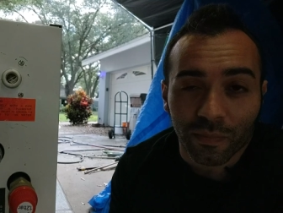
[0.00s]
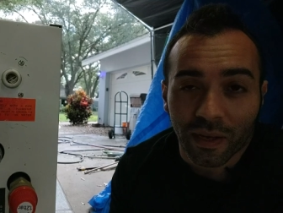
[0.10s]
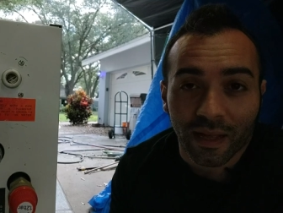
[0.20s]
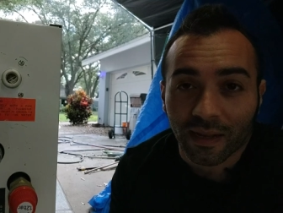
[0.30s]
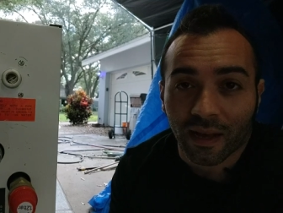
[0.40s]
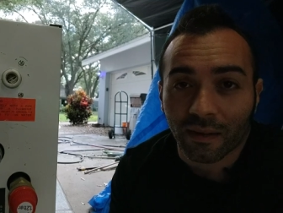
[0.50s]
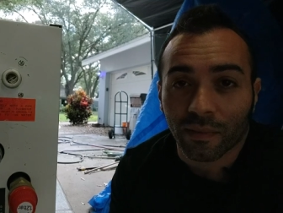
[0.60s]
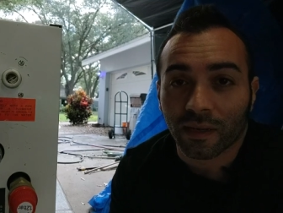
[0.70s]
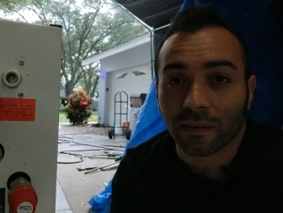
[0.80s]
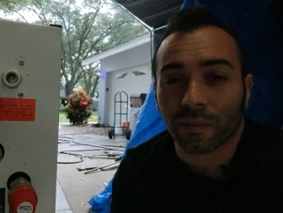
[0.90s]
to spend that kind of
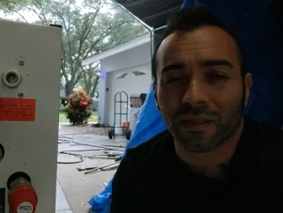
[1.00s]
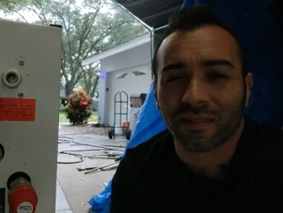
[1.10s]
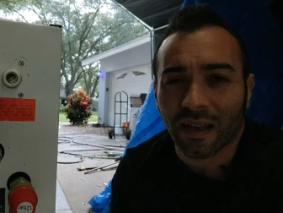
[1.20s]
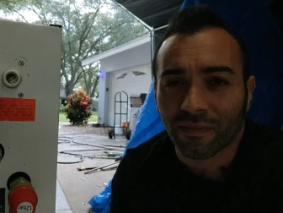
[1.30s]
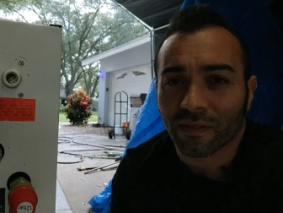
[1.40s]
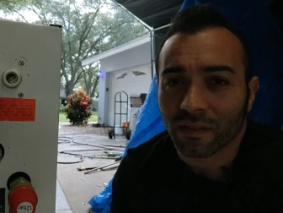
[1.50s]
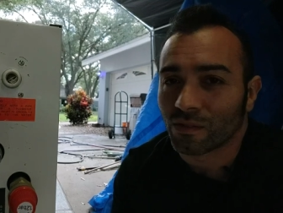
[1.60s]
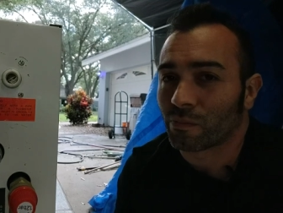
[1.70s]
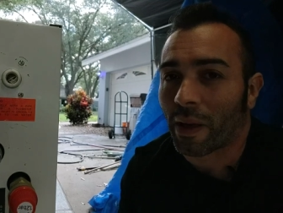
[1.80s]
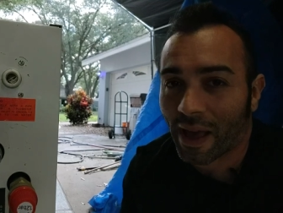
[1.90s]
money, but definitely
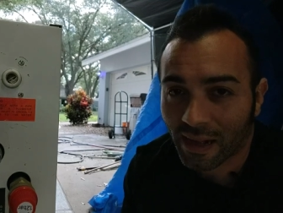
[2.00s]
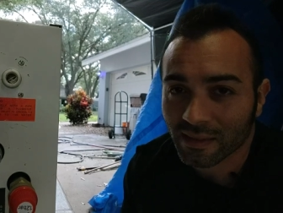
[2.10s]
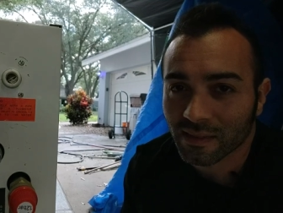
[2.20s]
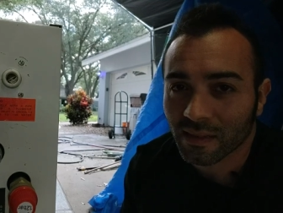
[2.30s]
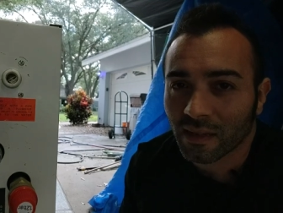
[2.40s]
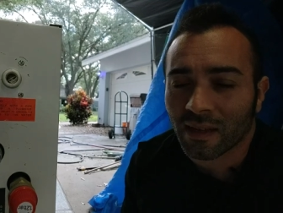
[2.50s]
use PEX.